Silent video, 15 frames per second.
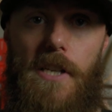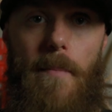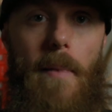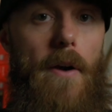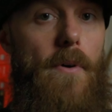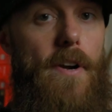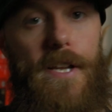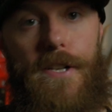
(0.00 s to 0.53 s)
I
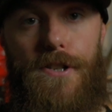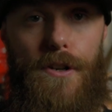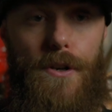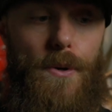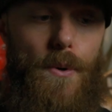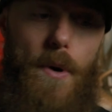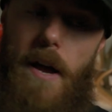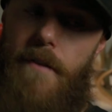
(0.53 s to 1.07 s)
might run
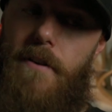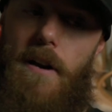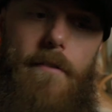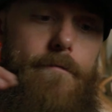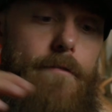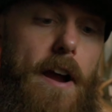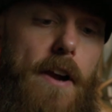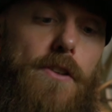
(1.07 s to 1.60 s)
into. I've got
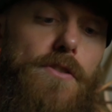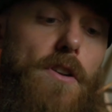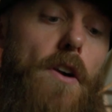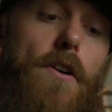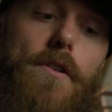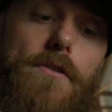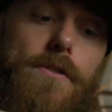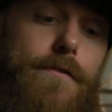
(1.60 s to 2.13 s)
fire
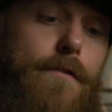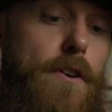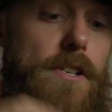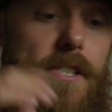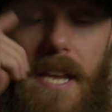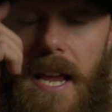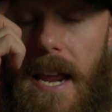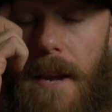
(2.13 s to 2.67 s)
starters,
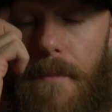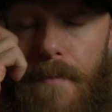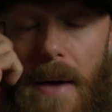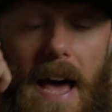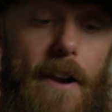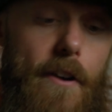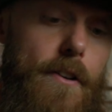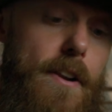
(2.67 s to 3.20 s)
first aid,
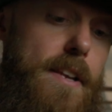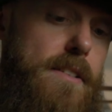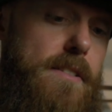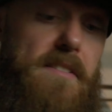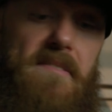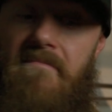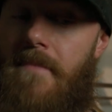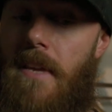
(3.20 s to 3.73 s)

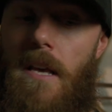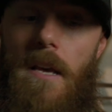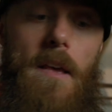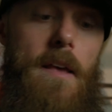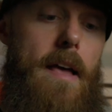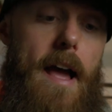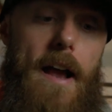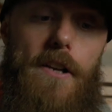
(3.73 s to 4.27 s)
batteries,
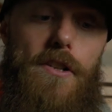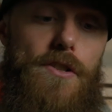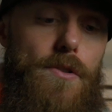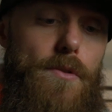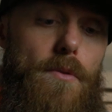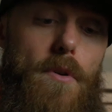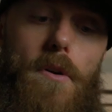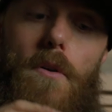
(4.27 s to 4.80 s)

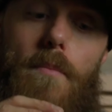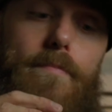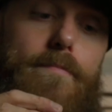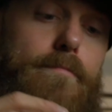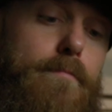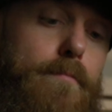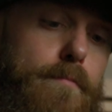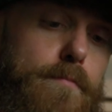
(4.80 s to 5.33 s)
extra rope,
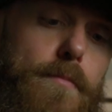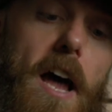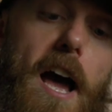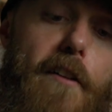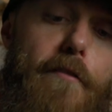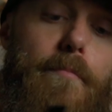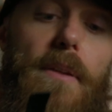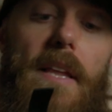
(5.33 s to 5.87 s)

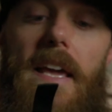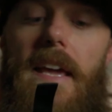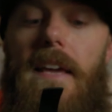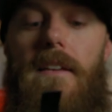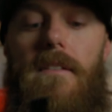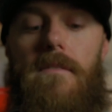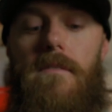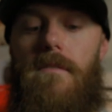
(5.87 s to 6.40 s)
knife
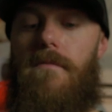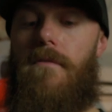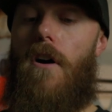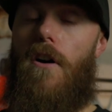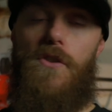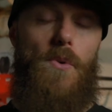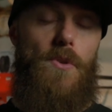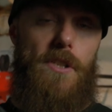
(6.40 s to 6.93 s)
blades,
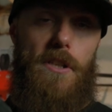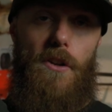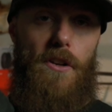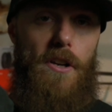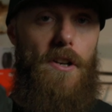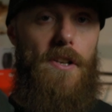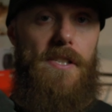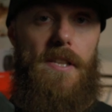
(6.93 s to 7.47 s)
all sorts of little
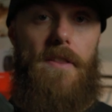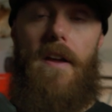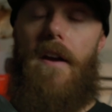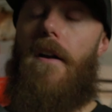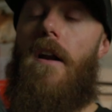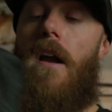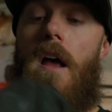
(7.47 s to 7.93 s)
goodies in there.